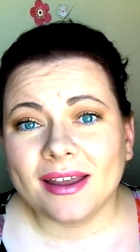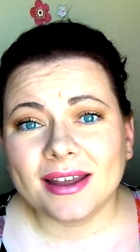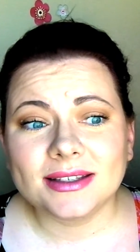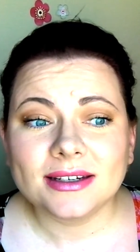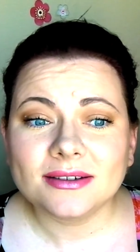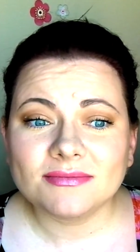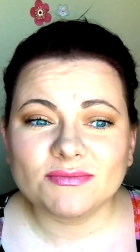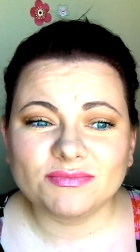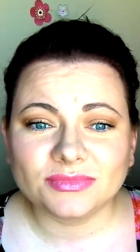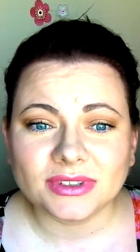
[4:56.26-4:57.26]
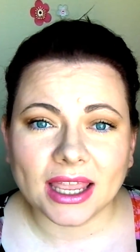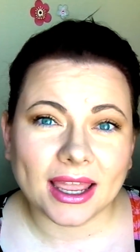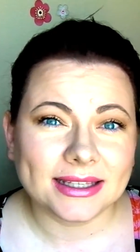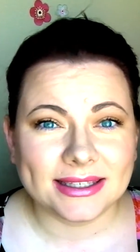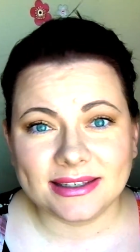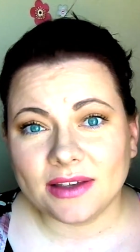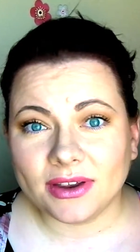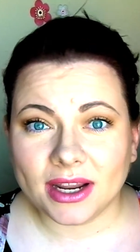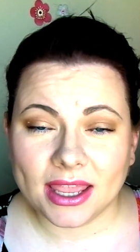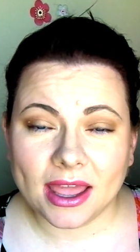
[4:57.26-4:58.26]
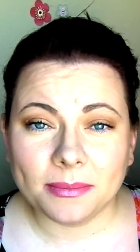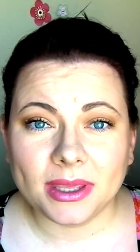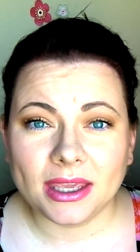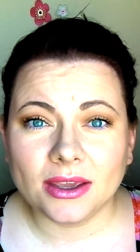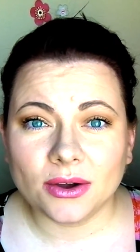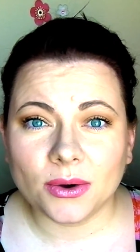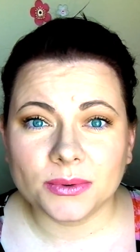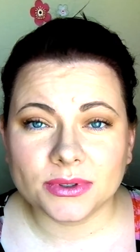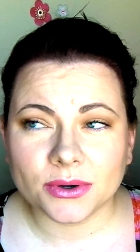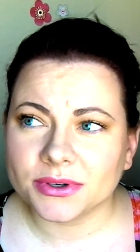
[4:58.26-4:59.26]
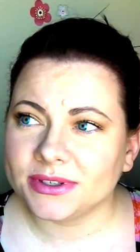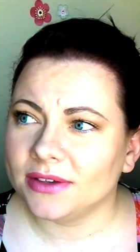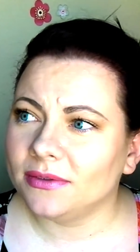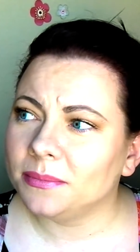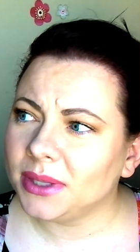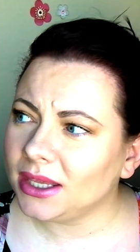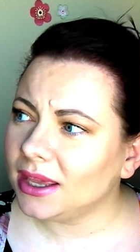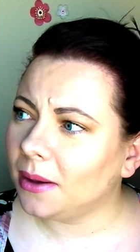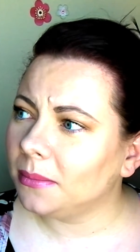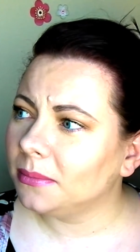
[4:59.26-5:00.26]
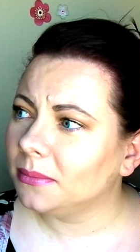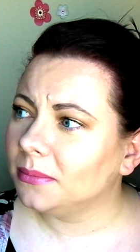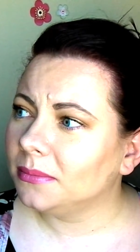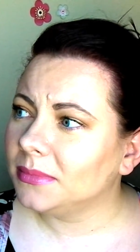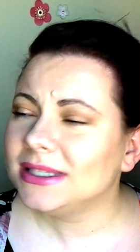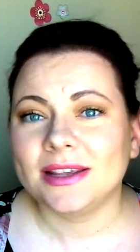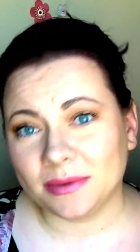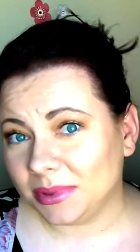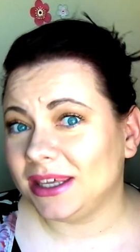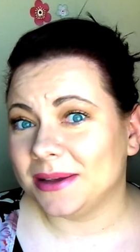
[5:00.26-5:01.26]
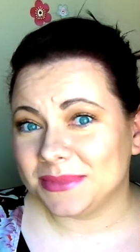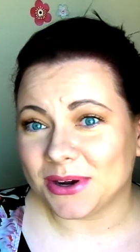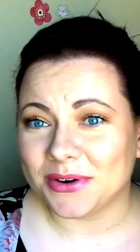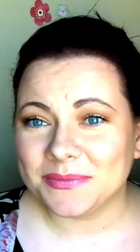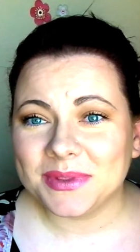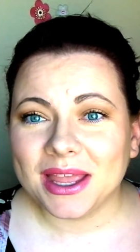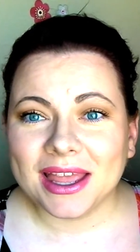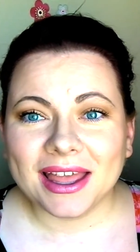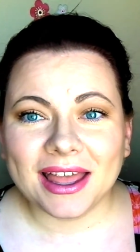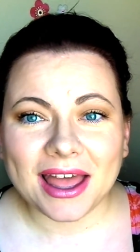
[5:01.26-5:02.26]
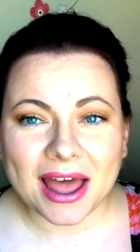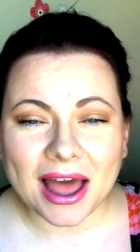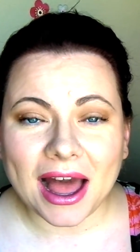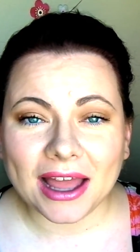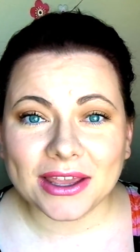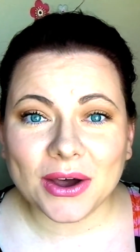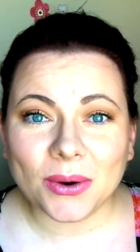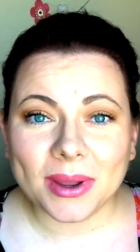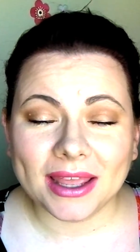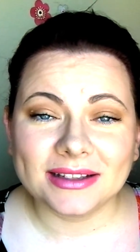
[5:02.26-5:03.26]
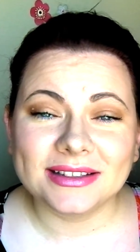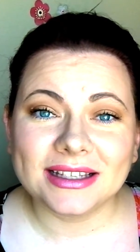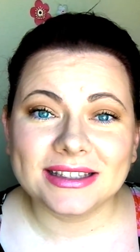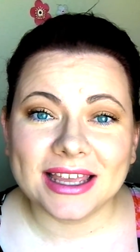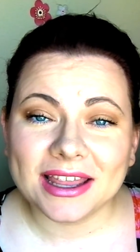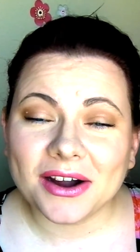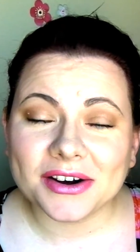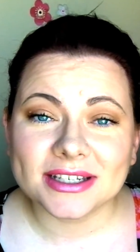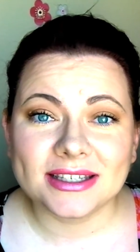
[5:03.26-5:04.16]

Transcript: and then like at 7 a.m. he goes or 7 p.m. 7 p.m. sorry, uh, I go and lay our